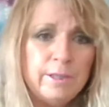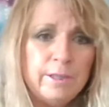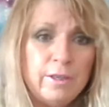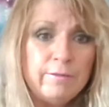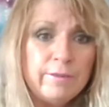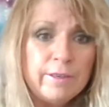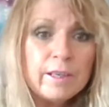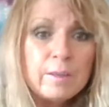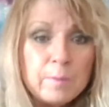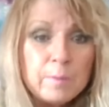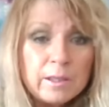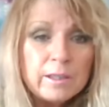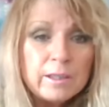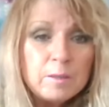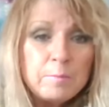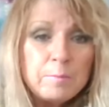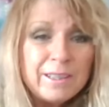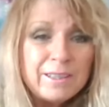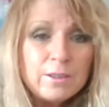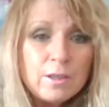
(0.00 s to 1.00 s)
You very well
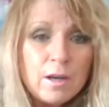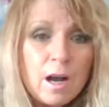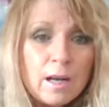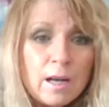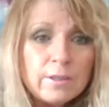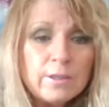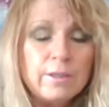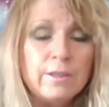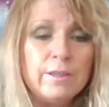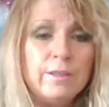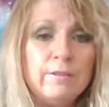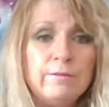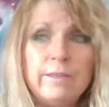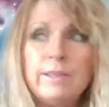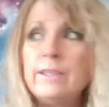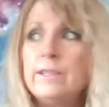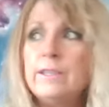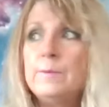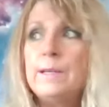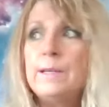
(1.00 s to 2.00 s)
could be a doctor. You
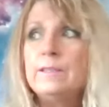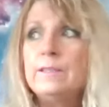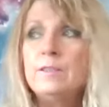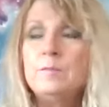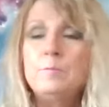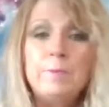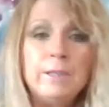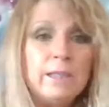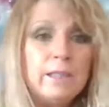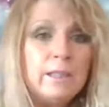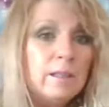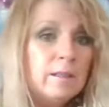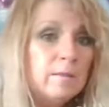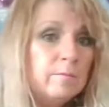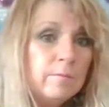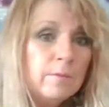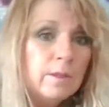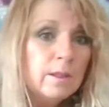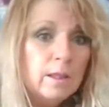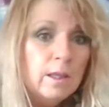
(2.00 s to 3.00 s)
very well could be
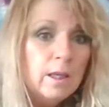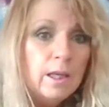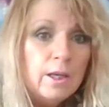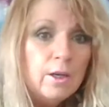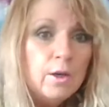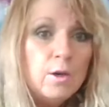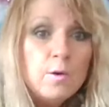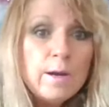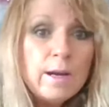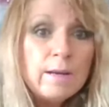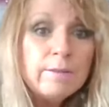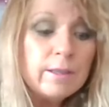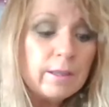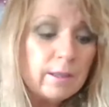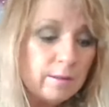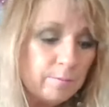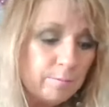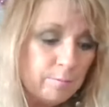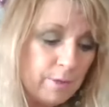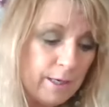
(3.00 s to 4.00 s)

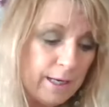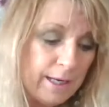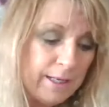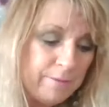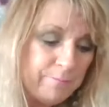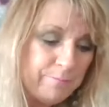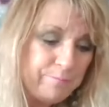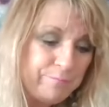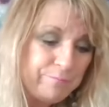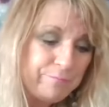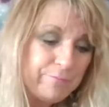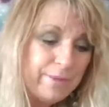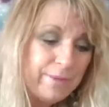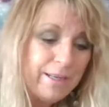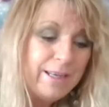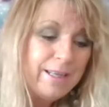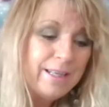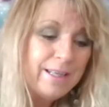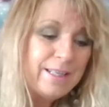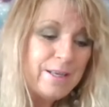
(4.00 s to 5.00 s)
whoever, right?
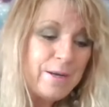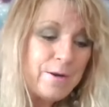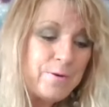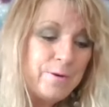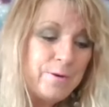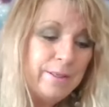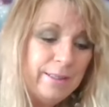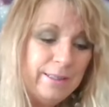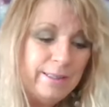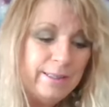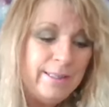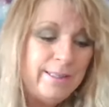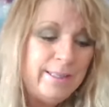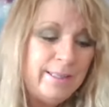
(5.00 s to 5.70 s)
So